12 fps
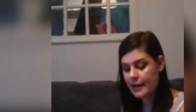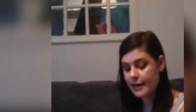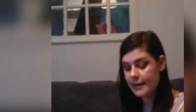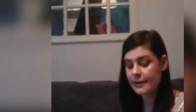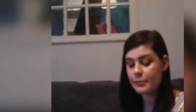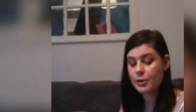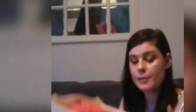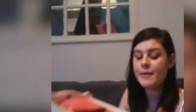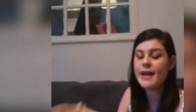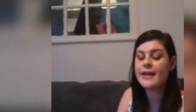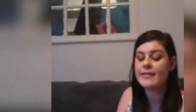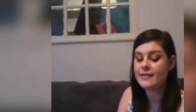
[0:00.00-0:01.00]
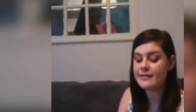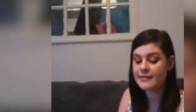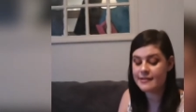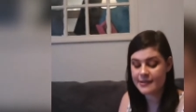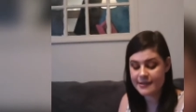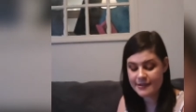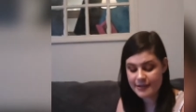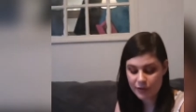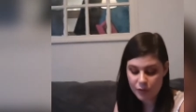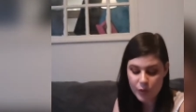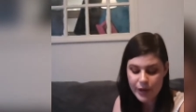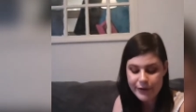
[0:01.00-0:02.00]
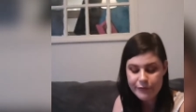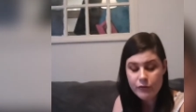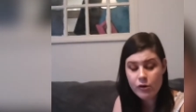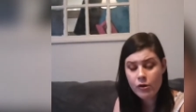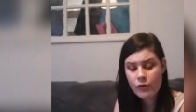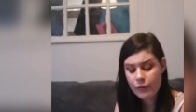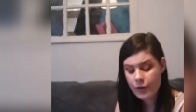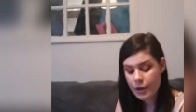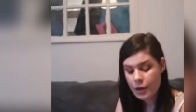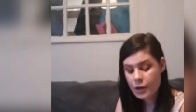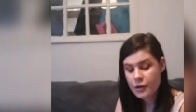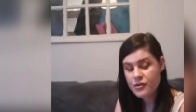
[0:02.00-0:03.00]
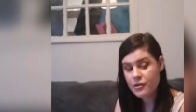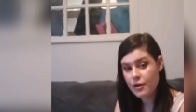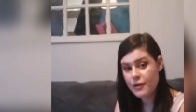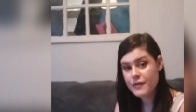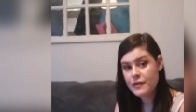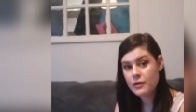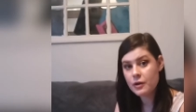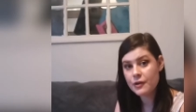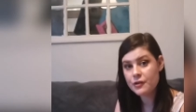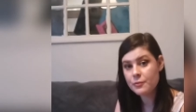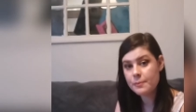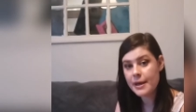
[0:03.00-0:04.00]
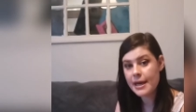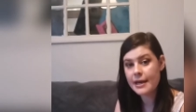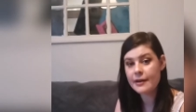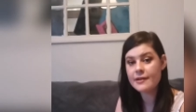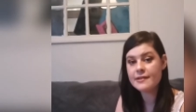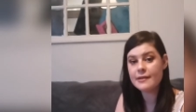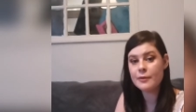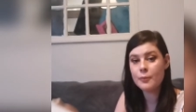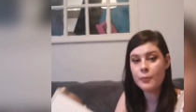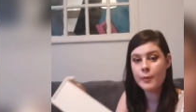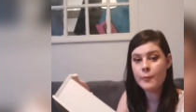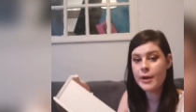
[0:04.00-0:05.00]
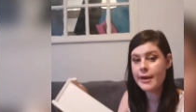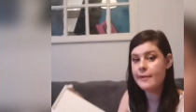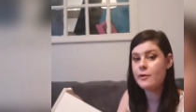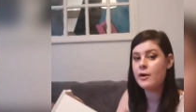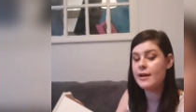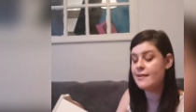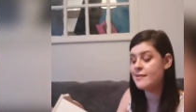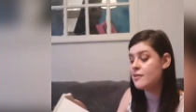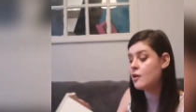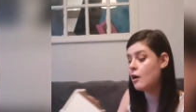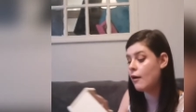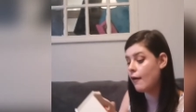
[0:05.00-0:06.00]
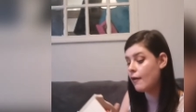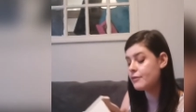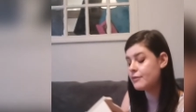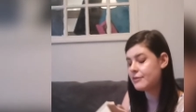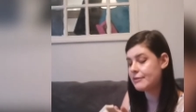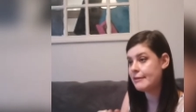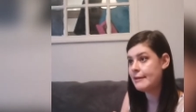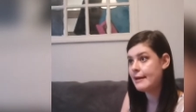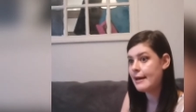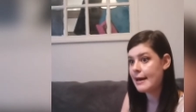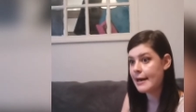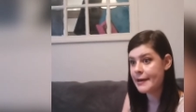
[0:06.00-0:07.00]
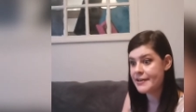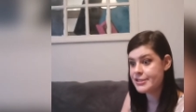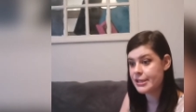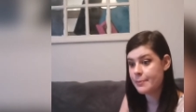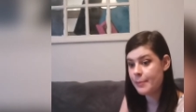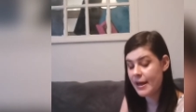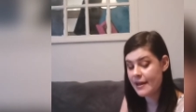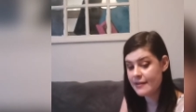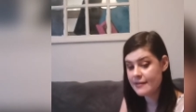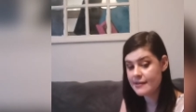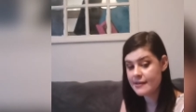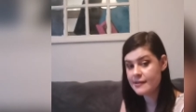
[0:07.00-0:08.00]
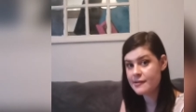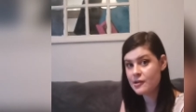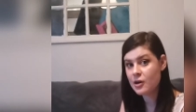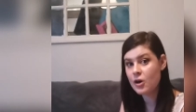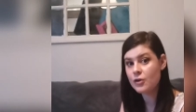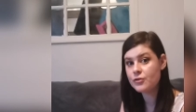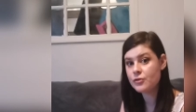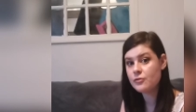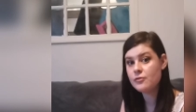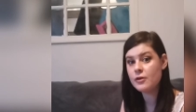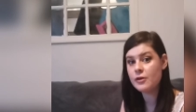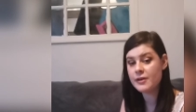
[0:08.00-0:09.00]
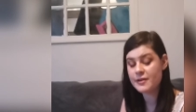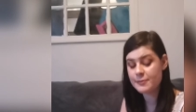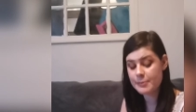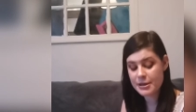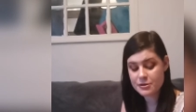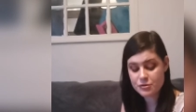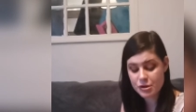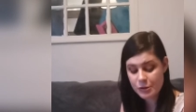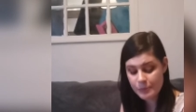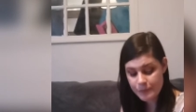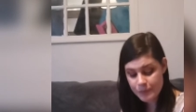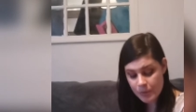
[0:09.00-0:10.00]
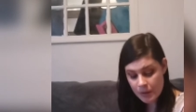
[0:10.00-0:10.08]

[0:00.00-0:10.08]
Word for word: and I'm going to paint this because it's still quite rough so I've still got some paint because when we got his cot I actually painted his cot for his bedroom